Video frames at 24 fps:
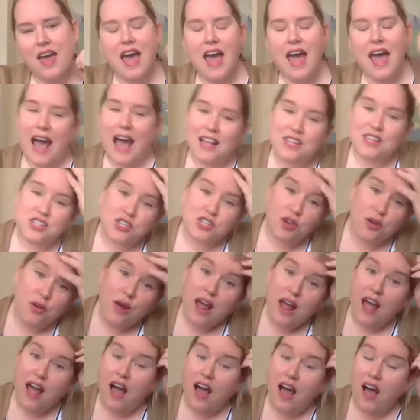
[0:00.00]
And so
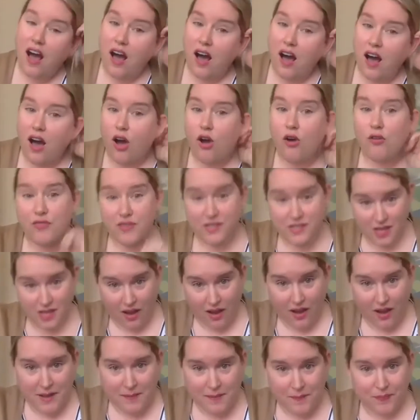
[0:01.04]
over
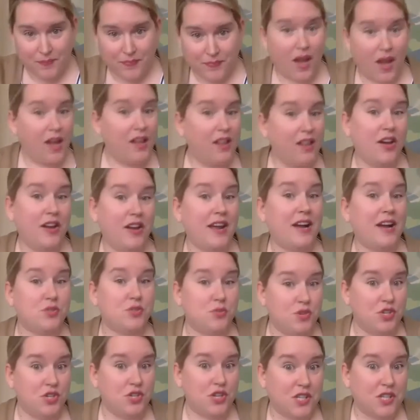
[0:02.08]
time, I learned how to
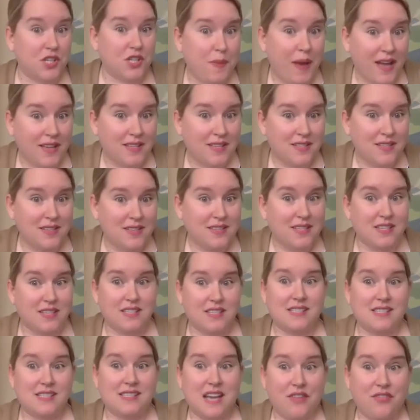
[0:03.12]
adjust patterns, and
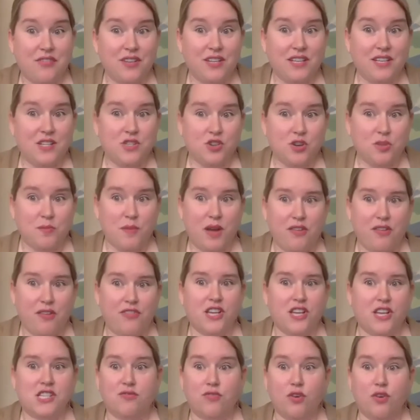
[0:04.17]
definitely doing my
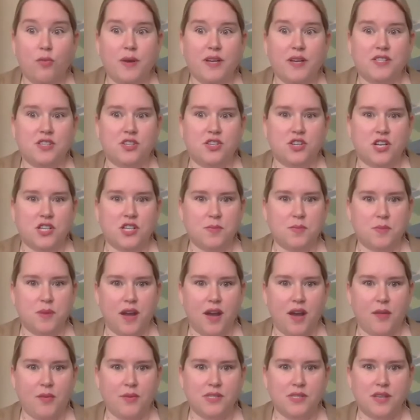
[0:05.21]
first full bust adjustment,
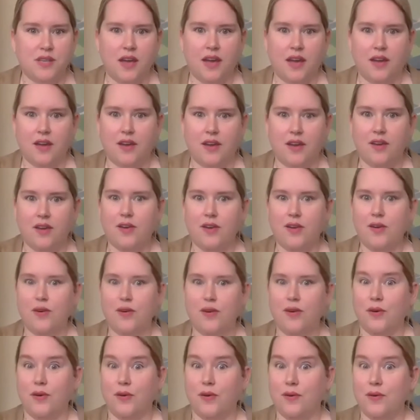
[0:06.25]
I was like,
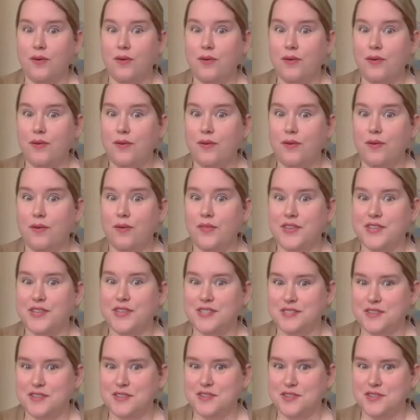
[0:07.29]
oh, this
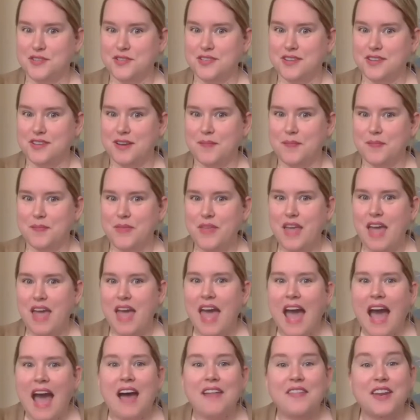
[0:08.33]
is interesting.
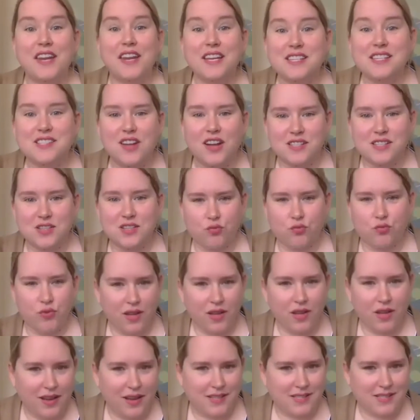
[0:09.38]
And then I started
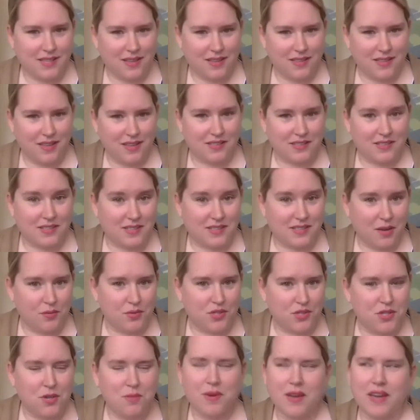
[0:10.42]
realizing things as I was
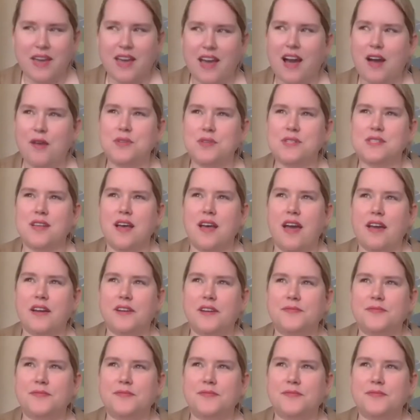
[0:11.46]
doing it. I was like,